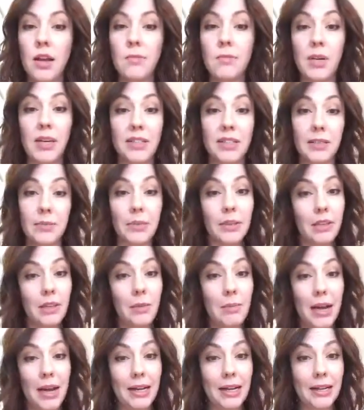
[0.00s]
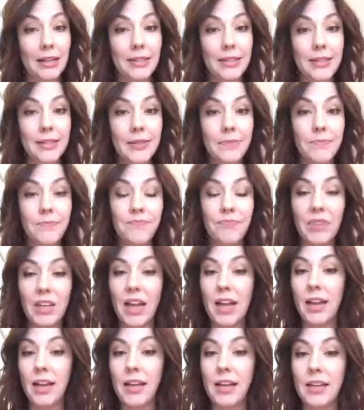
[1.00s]
possibility packets.
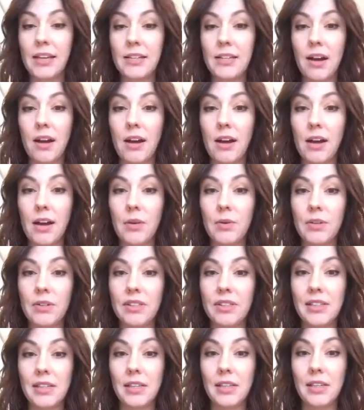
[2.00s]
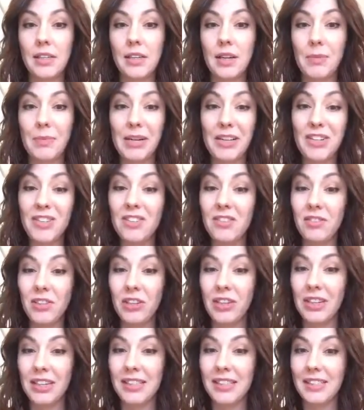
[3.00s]
And I will see a bunch of you
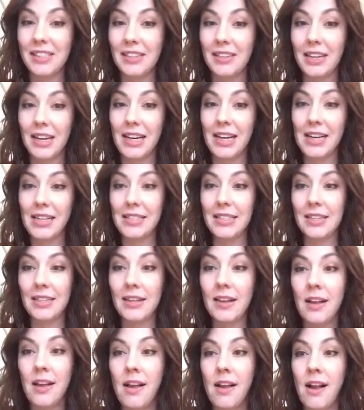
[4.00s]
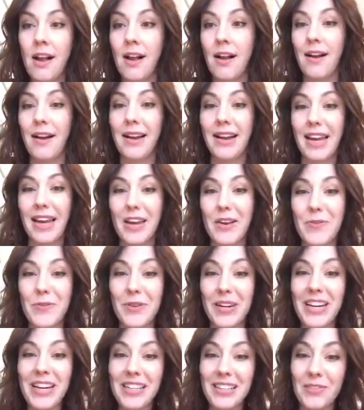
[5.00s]
guys tonight. I can't
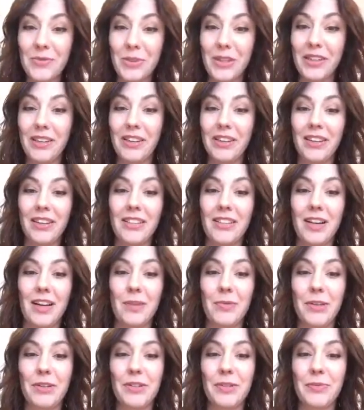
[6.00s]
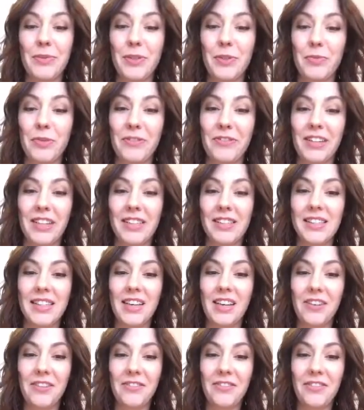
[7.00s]
wait. We are going to talk about some super fun
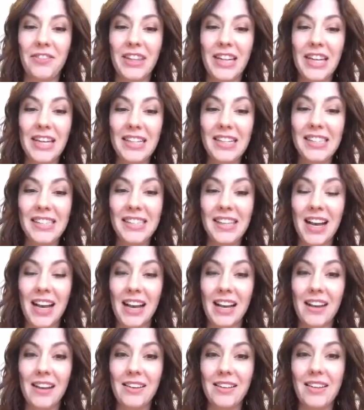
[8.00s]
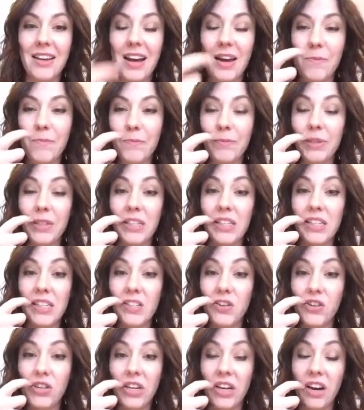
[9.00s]
stuff. Thanks. And
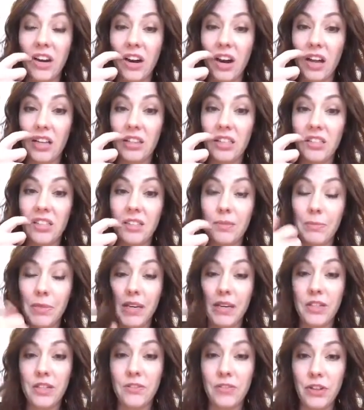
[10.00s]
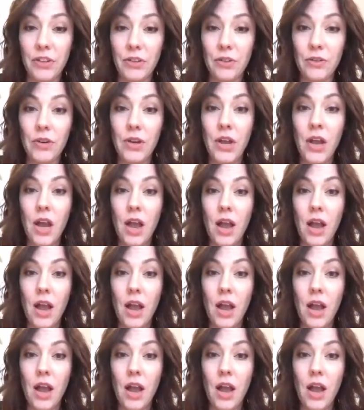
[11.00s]
please share on the team page if you